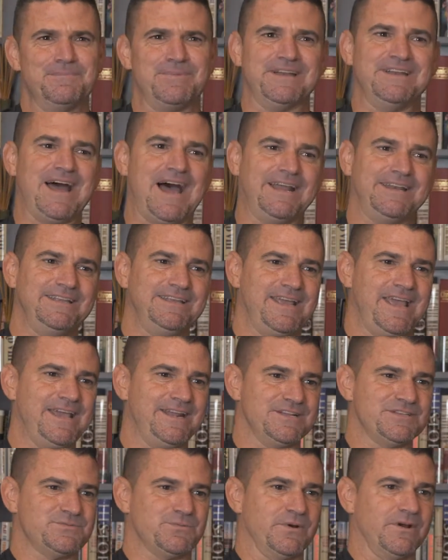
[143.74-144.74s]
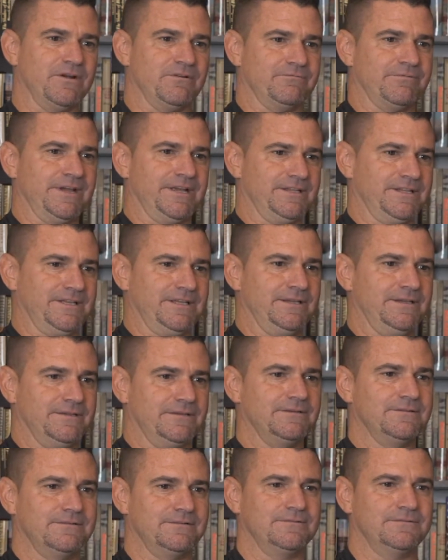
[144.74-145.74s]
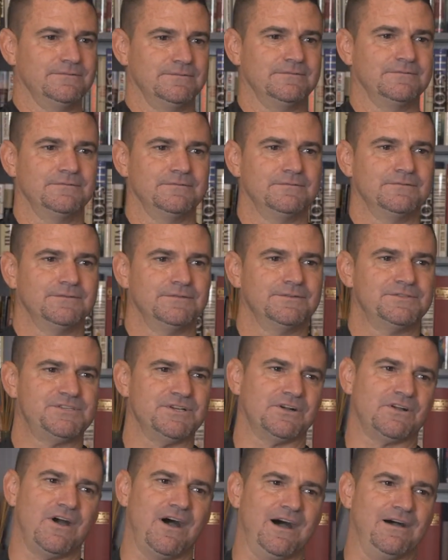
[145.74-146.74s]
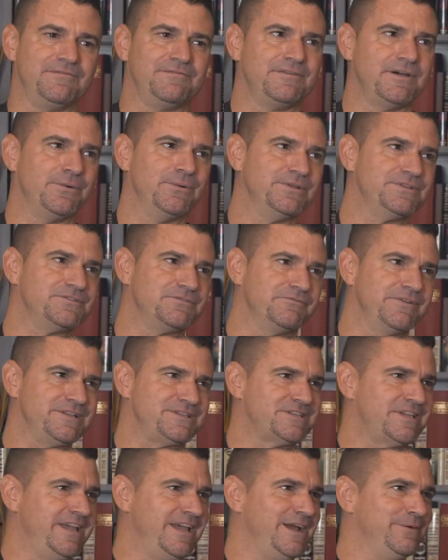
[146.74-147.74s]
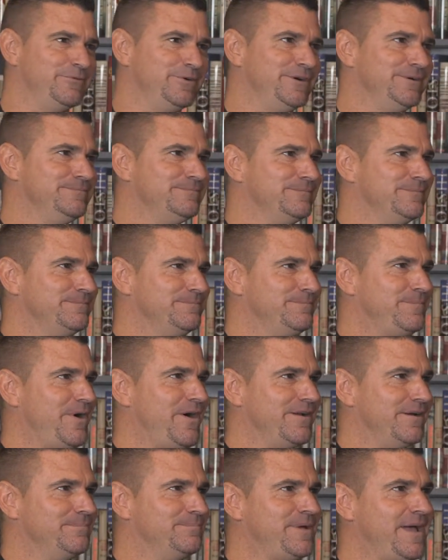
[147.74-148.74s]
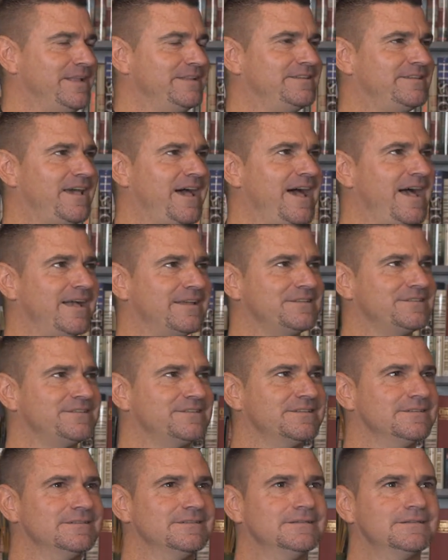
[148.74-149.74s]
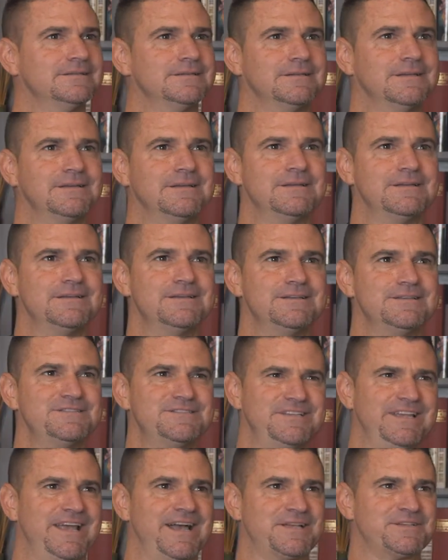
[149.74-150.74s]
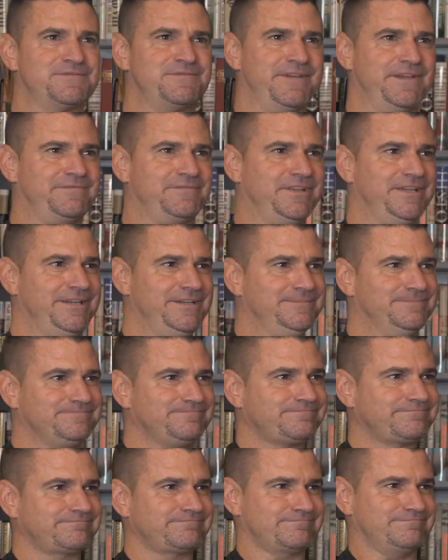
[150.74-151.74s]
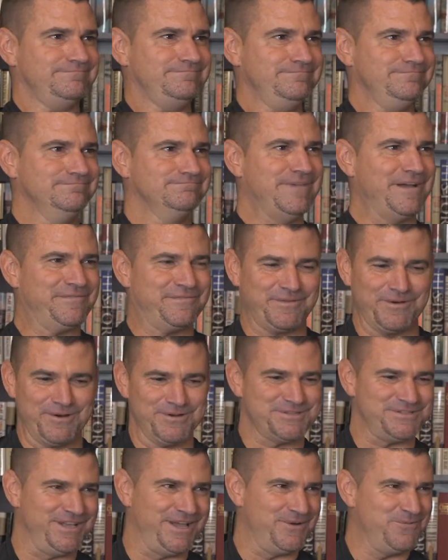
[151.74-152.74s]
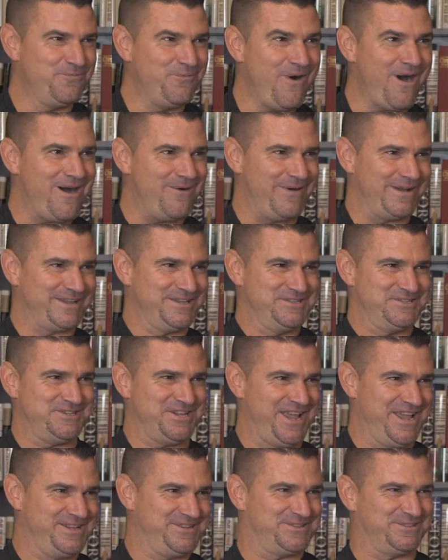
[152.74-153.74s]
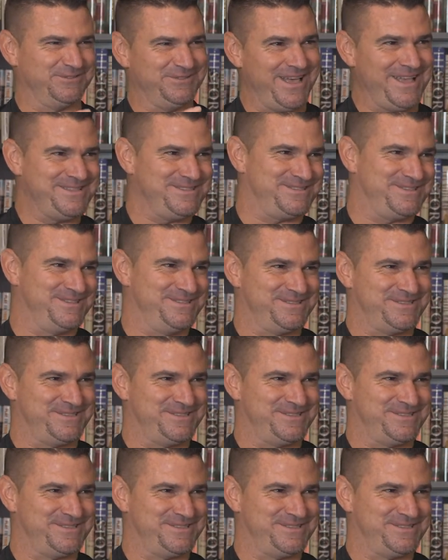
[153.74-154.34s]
But 98 is where it really took off. I went to Ritz Camera, bought a Pentax ZX50. My first like, whoa, I can change lenses.